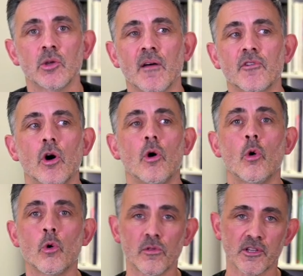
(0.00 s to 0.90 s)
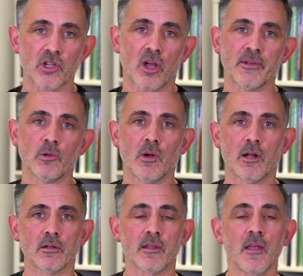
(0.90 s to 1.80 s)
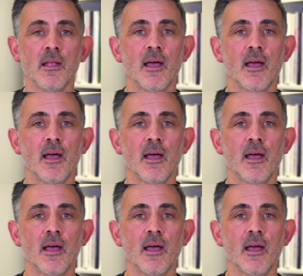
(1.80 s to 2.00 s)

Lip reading: You have got all the time in the world.